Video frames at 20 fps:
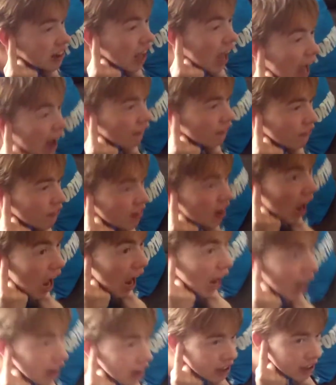top
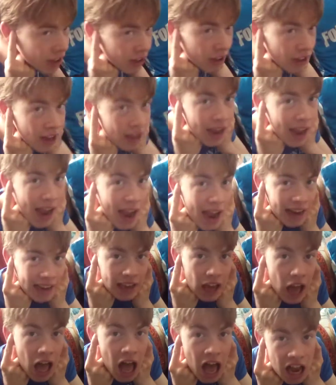lock! And
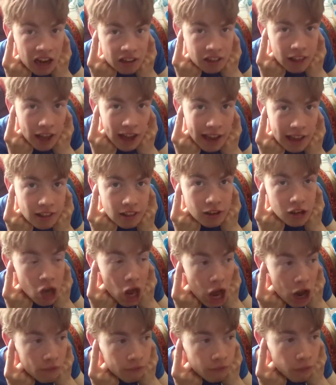the answer is
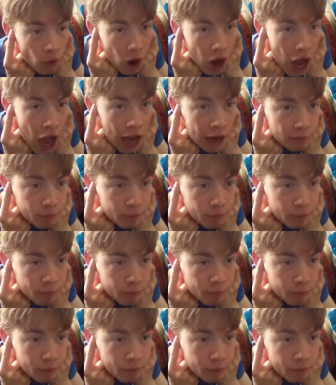no for